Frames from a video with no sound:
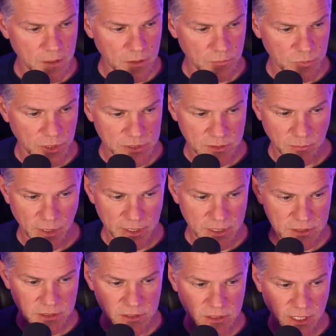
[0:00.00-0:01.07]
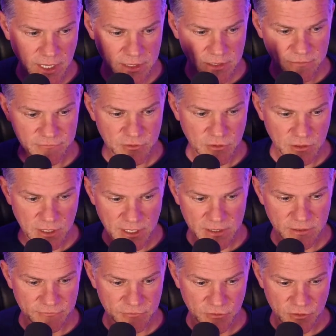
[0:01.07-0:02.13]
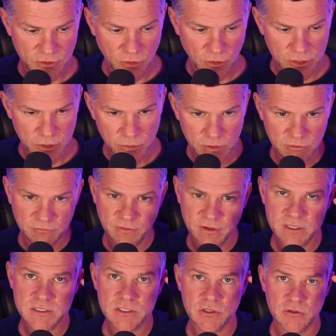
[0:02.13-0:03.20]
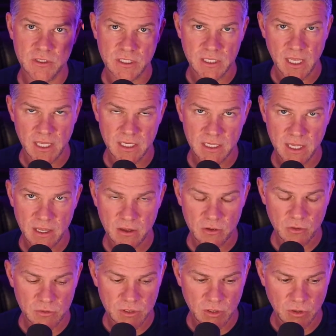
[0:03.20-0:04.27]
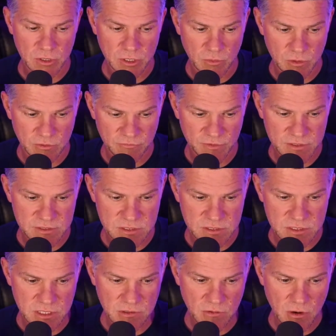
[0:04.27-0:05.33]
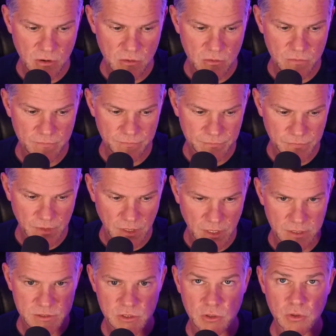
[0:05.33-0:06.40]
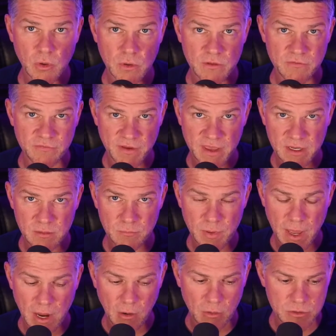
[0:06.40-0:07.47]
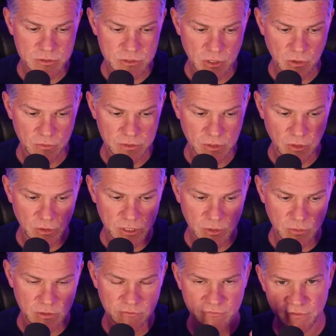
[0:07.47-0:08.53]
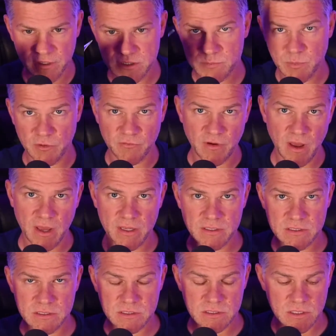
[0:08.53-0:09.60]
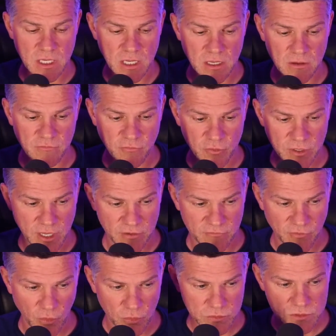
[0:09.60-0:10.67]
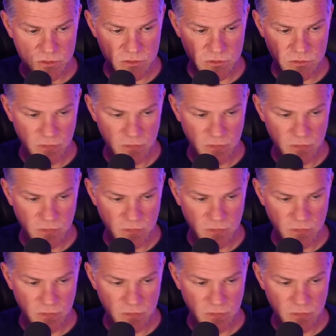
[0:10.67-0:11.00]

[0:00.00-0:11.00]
plug the mic into the Cloudlifter, Cloudlifter into audio interface, turn the gain down on the audio interface to 0. Turned on the phantom power. So the audio interface provides 48 volts.